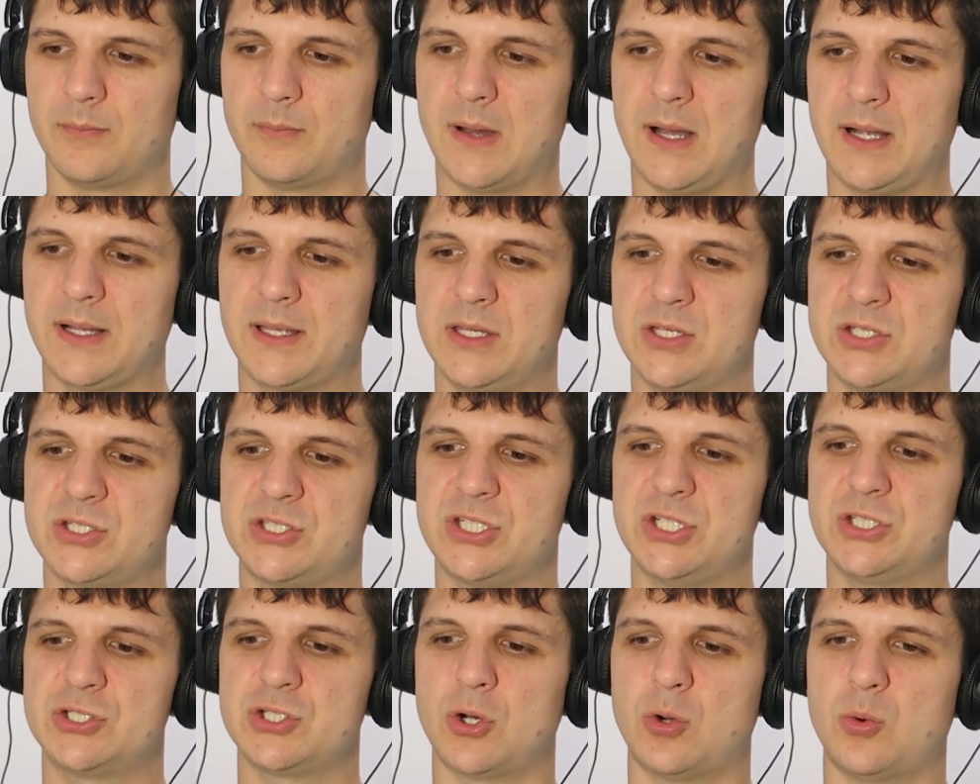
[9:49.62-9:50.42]
Maki
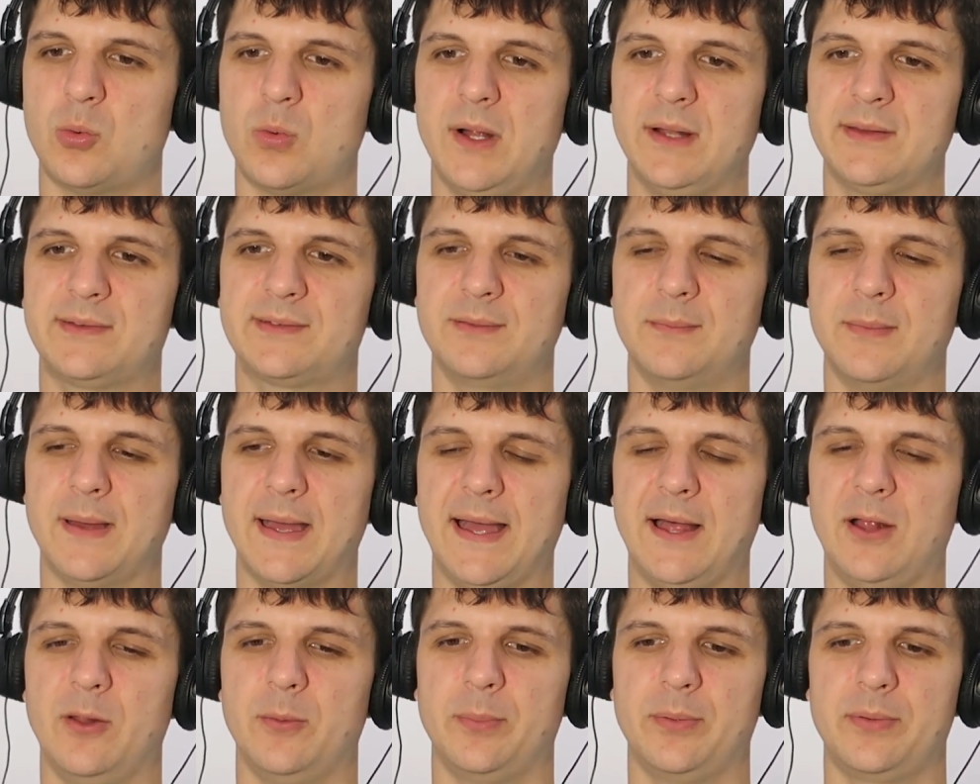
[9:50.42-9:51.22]
Shijo wants some
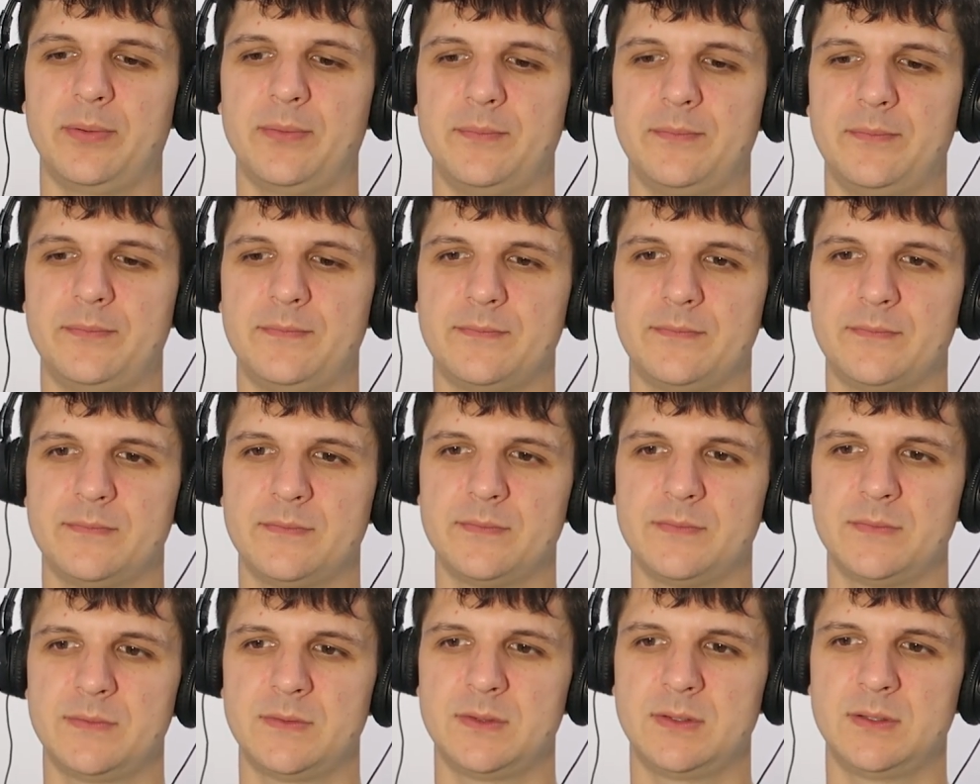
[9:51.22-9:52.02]
help.
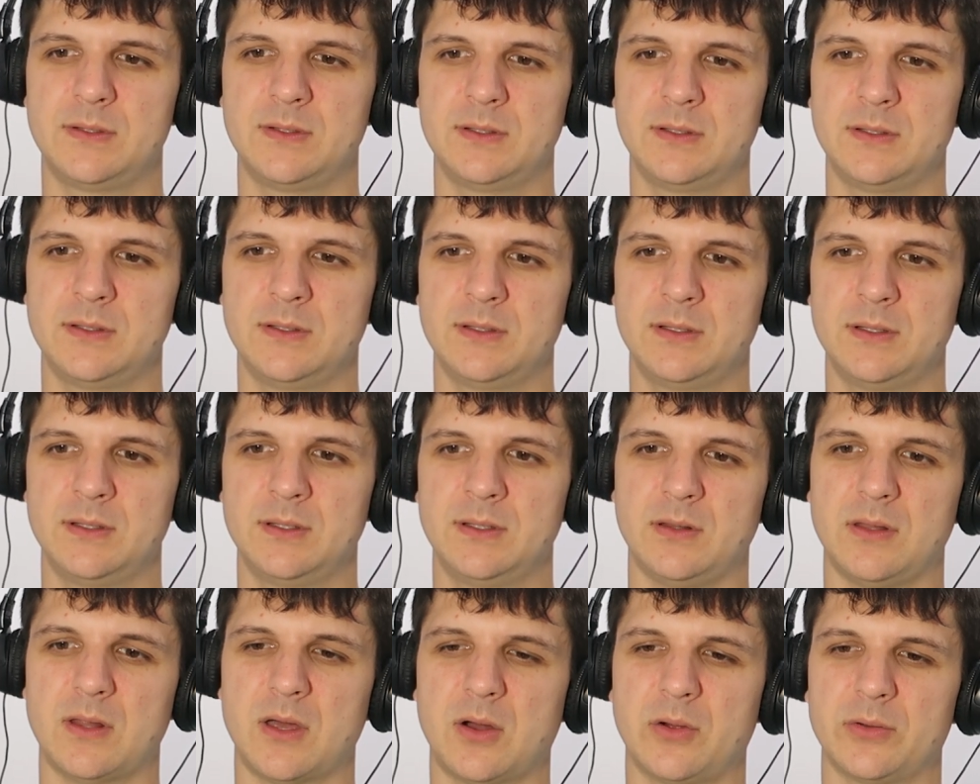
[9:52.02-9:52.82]

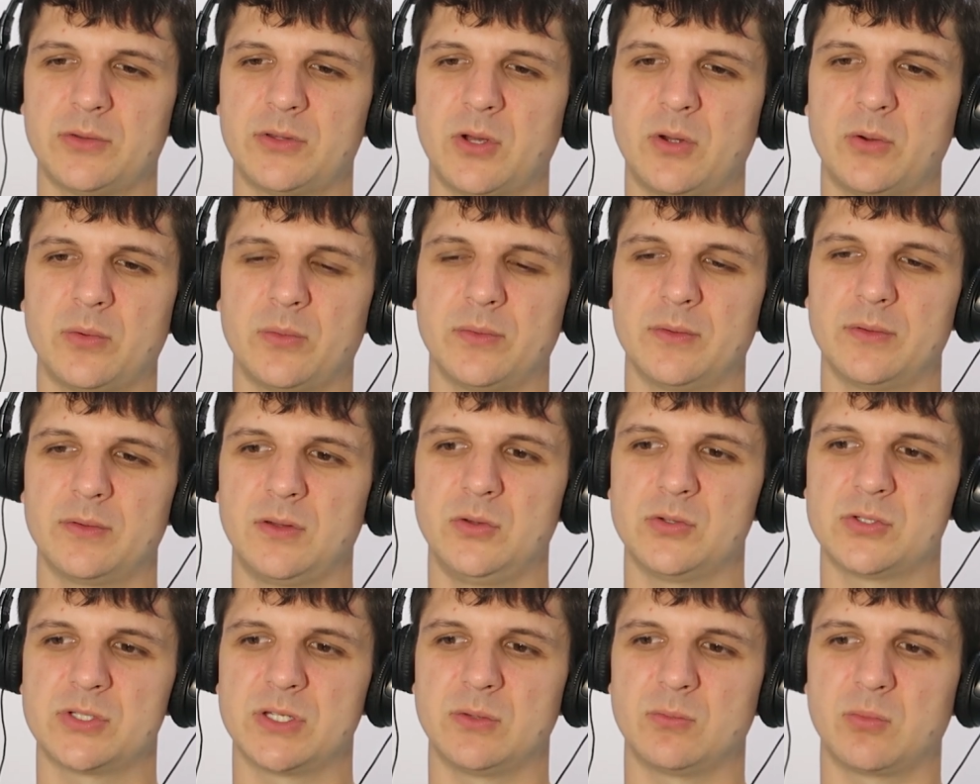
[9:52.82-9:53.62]
No, don't.
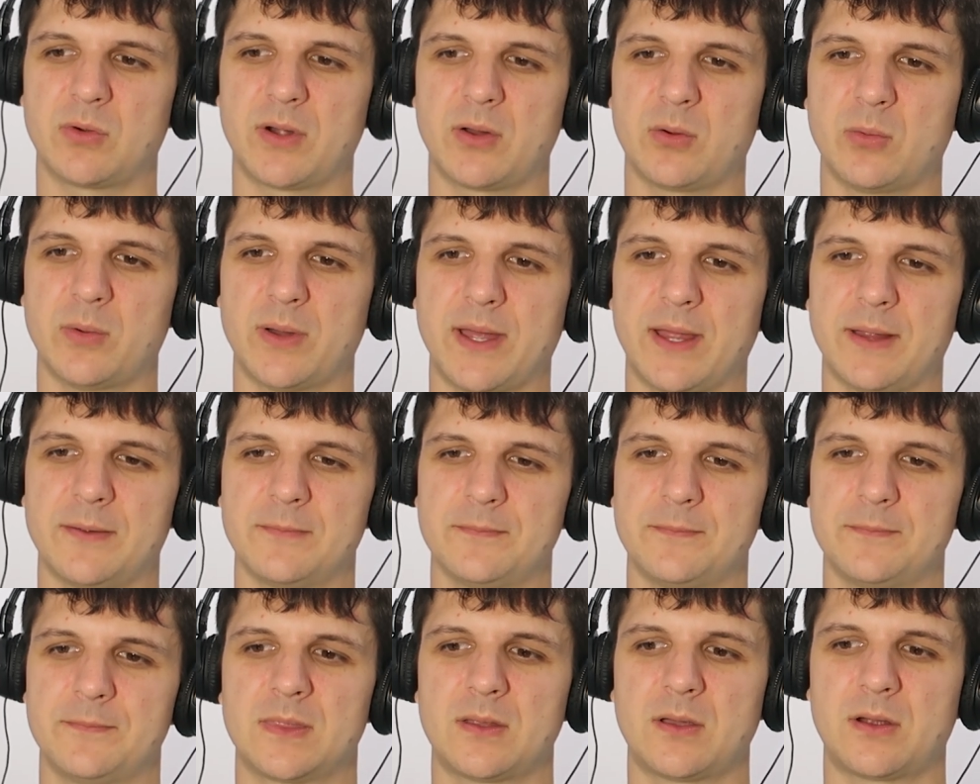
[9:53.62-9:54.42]
You should run away.
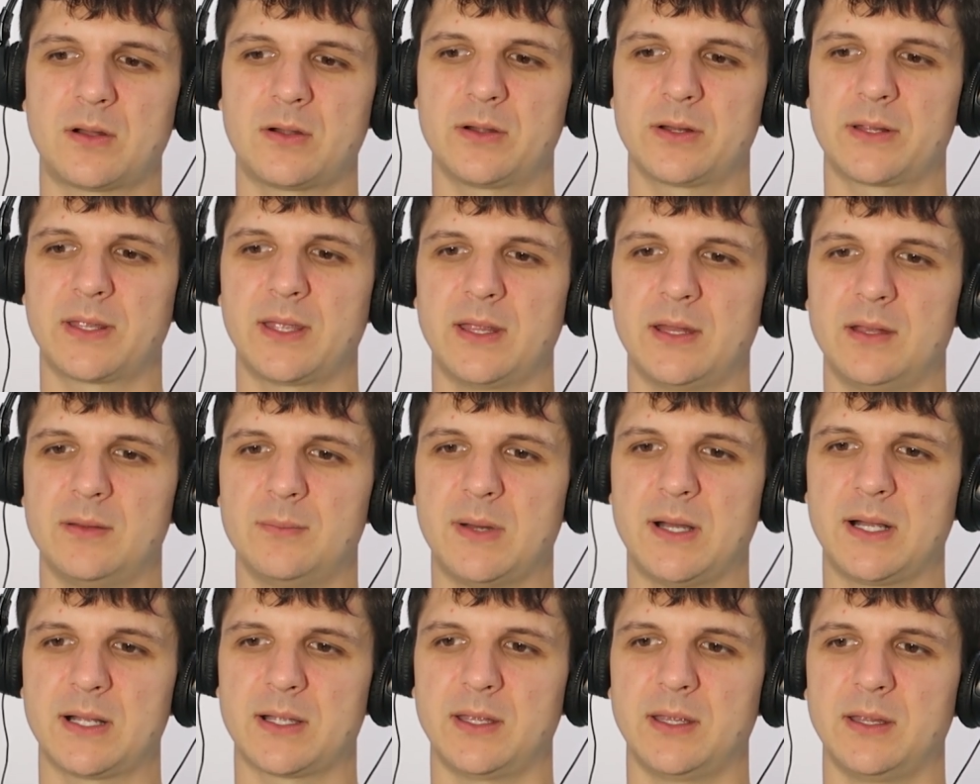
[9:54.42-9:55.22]
Hurricane
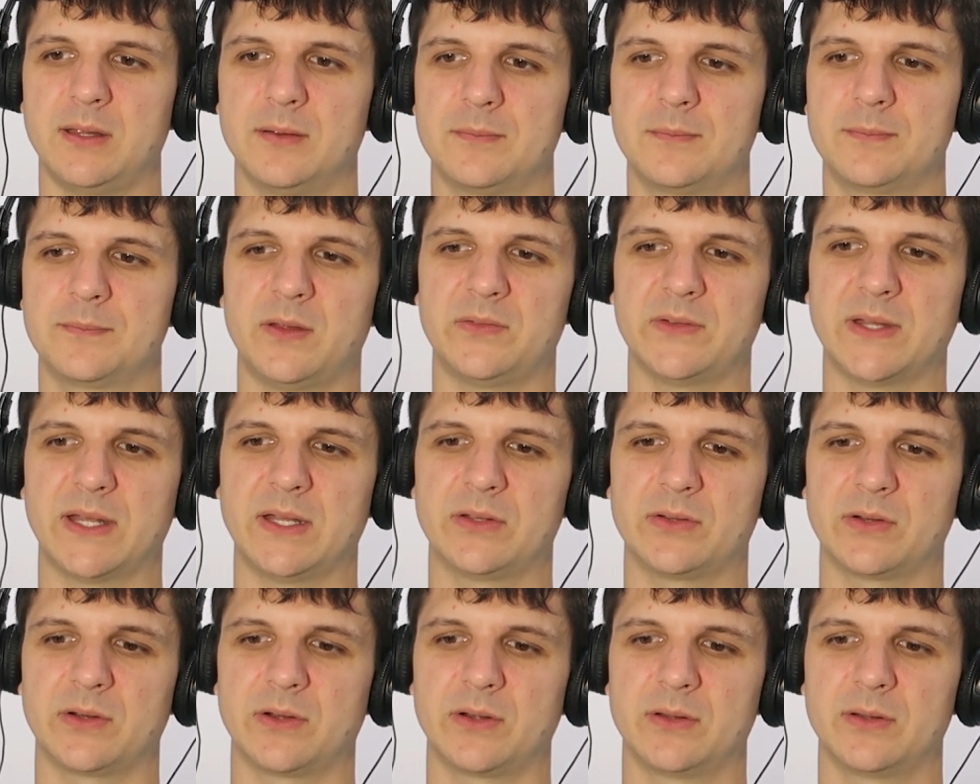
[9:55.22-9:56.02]
Maki has
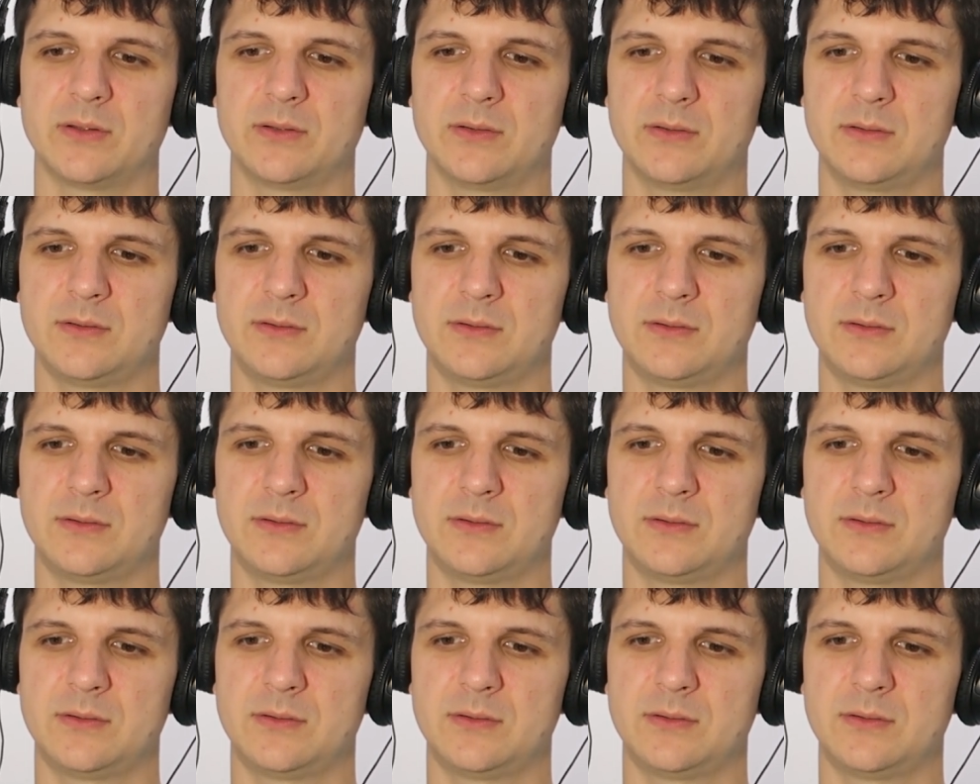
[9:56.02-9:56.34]
entered.